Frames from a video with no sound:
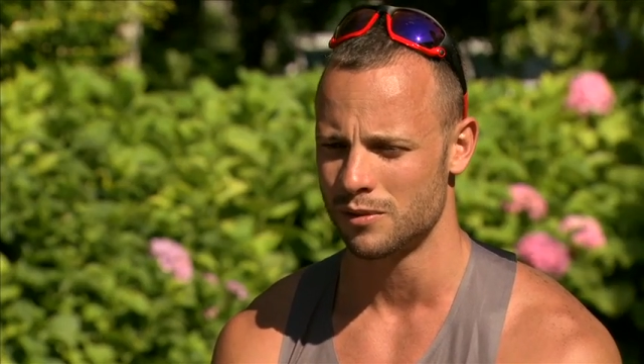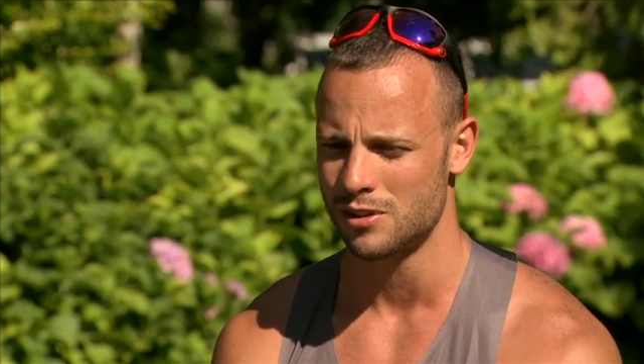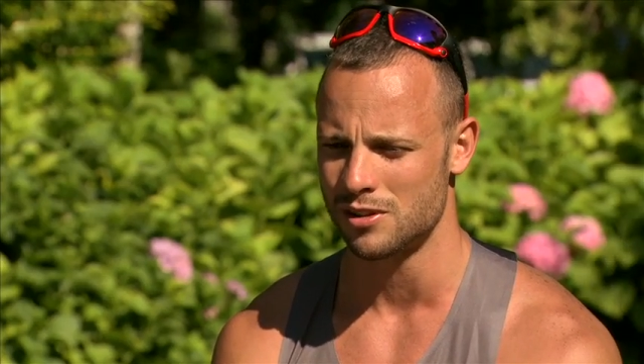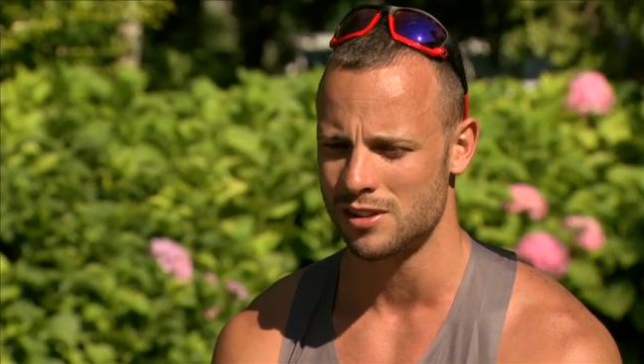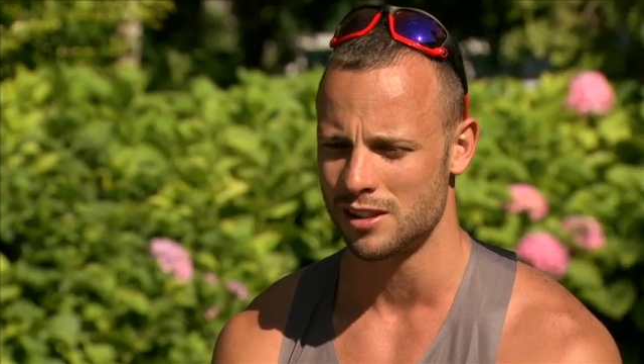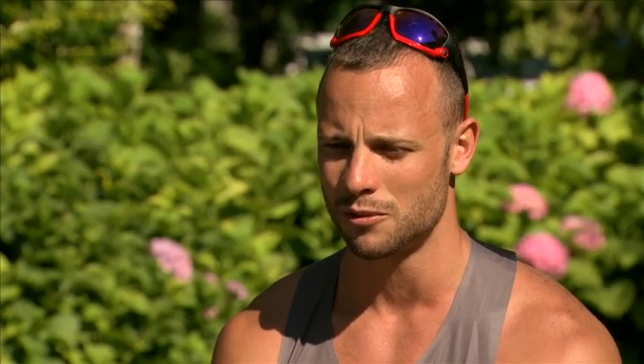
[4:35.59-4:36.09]

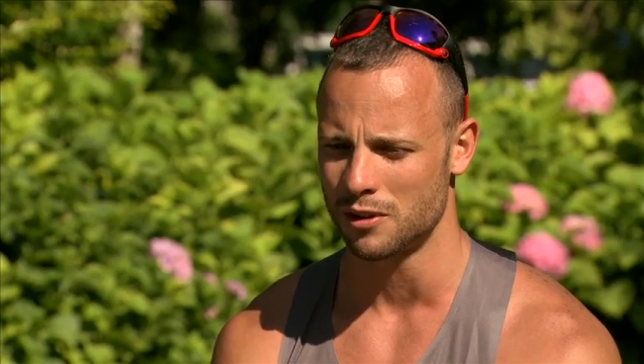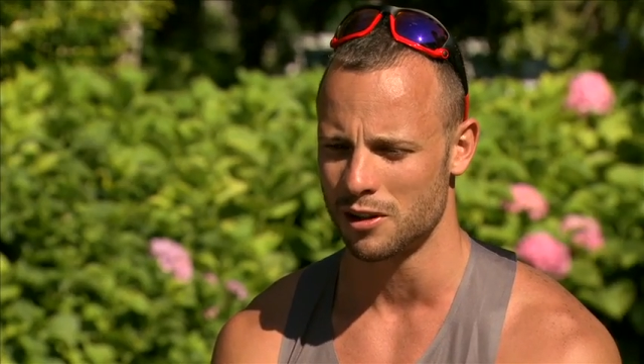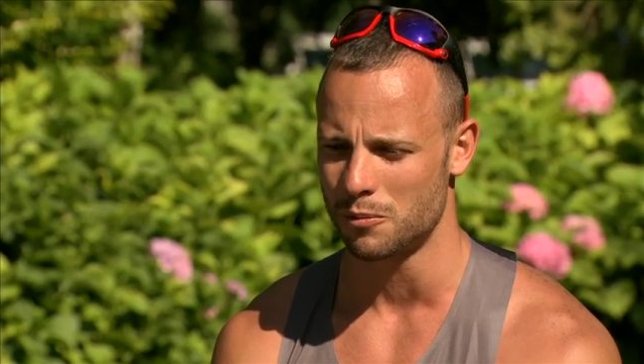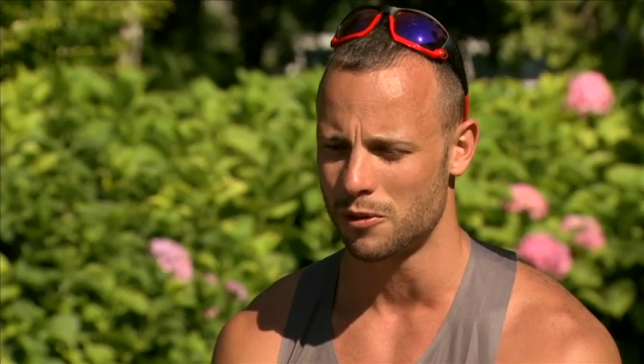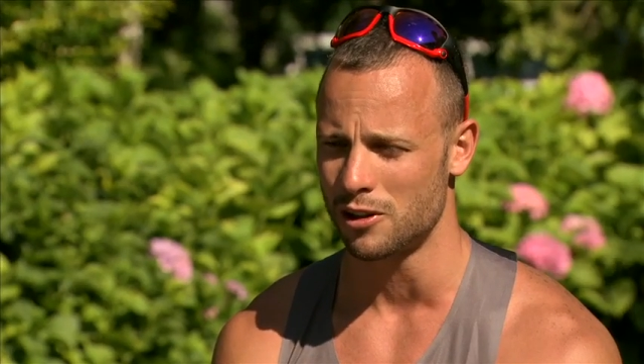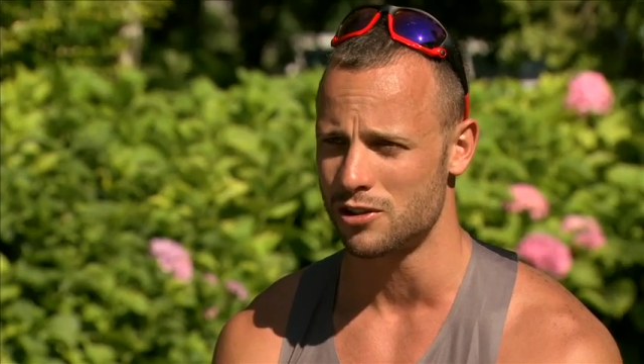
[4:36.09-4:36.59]
to see one of
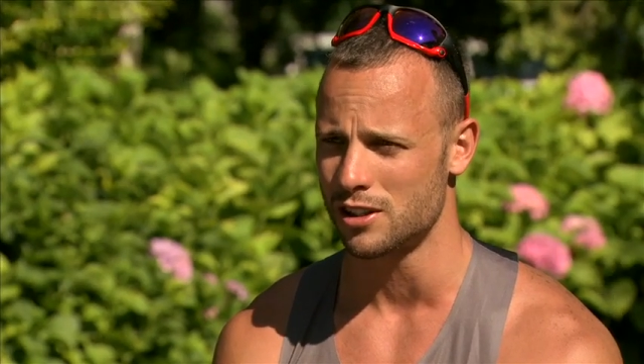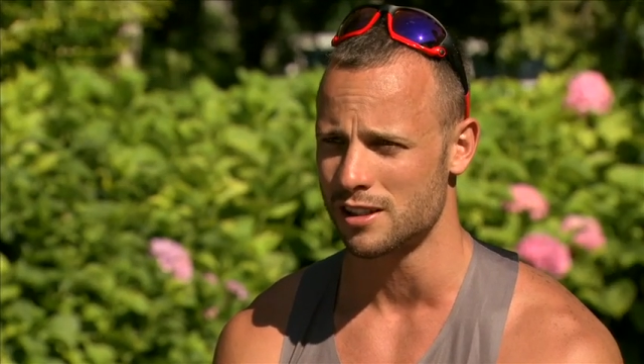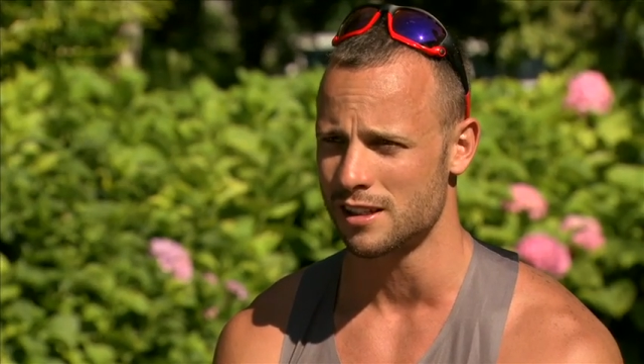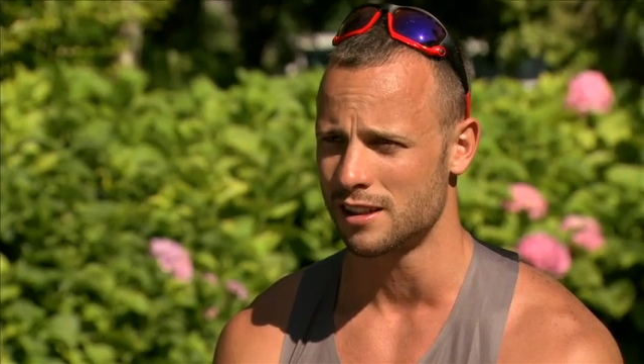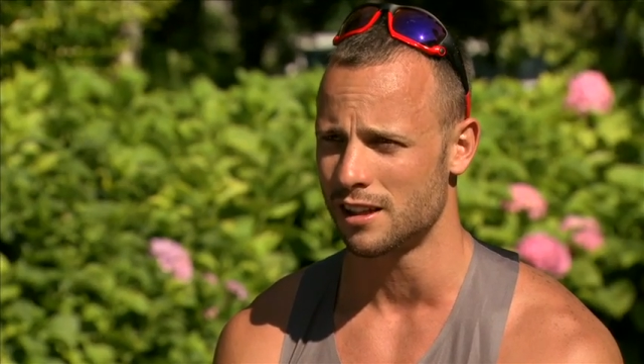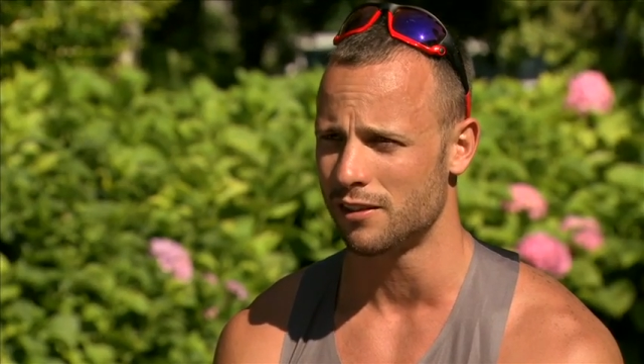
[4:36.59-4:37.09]
the
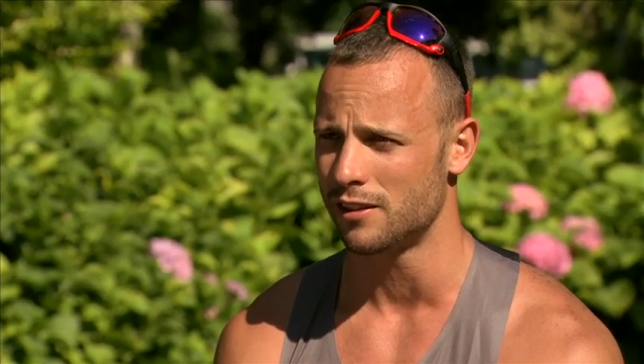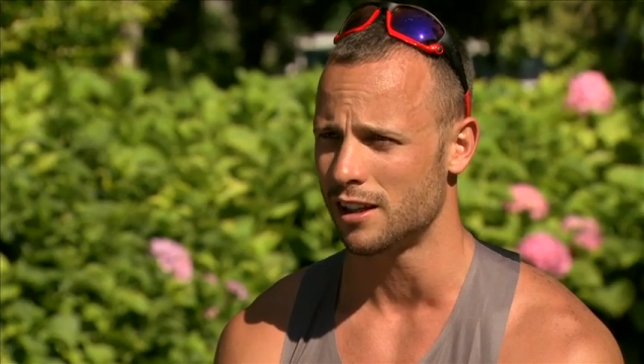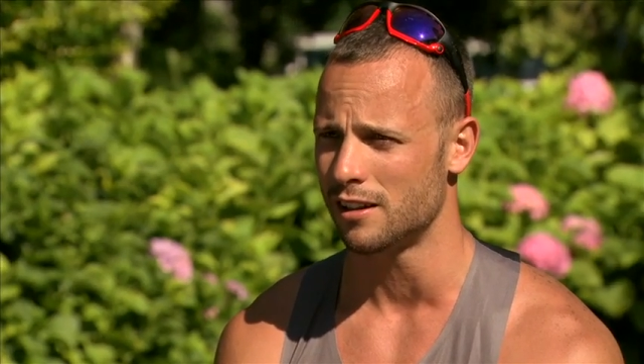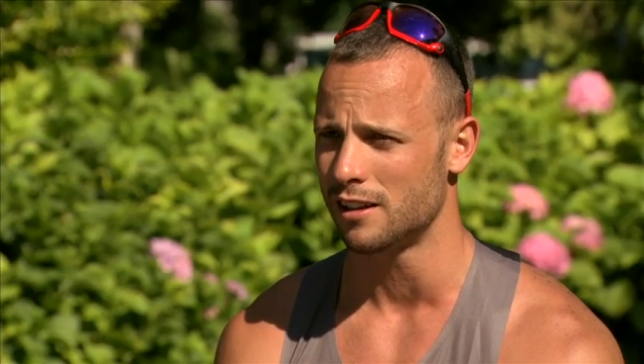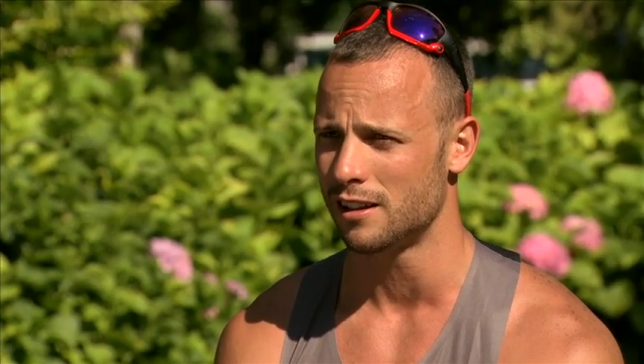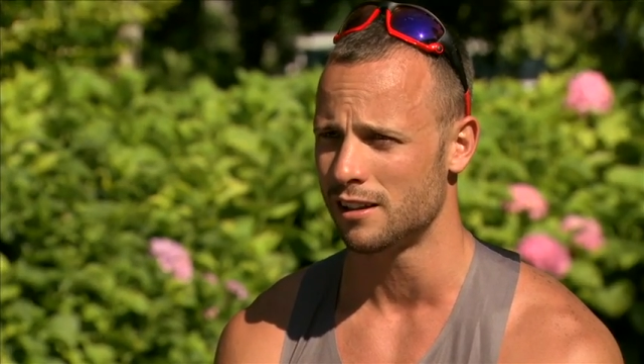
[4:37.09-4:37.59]
projects that they've
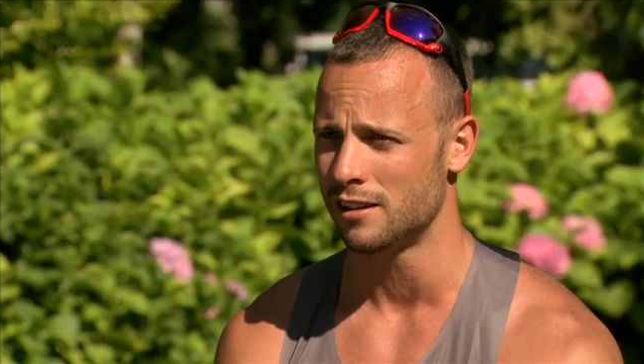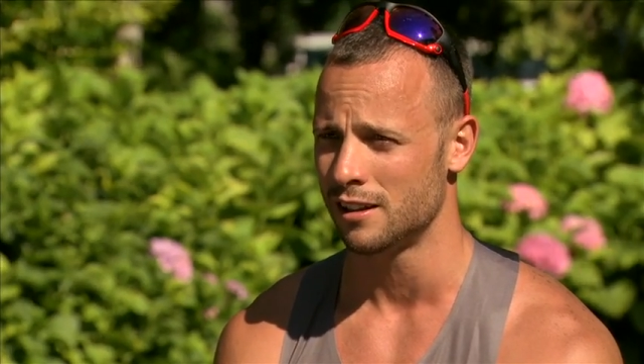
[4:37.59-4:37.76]
done there,